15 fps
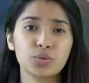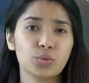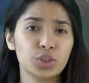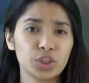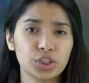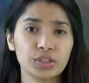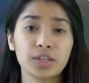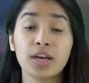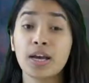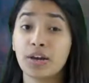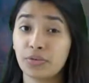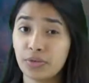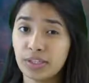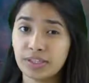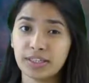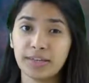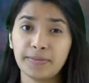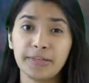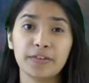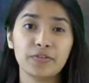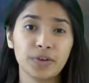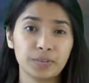which is
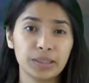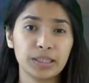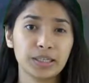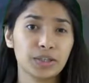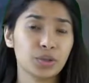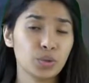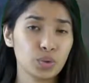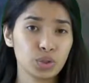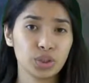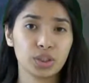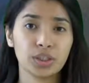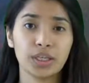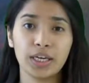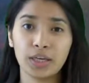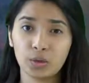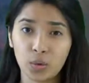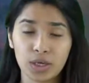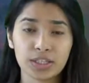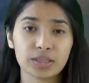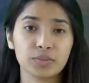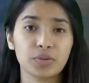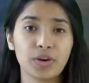reasonably familiar notion in
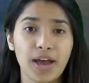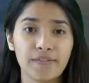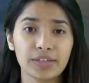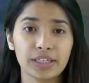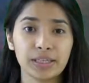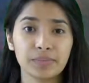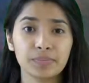quantum gravity.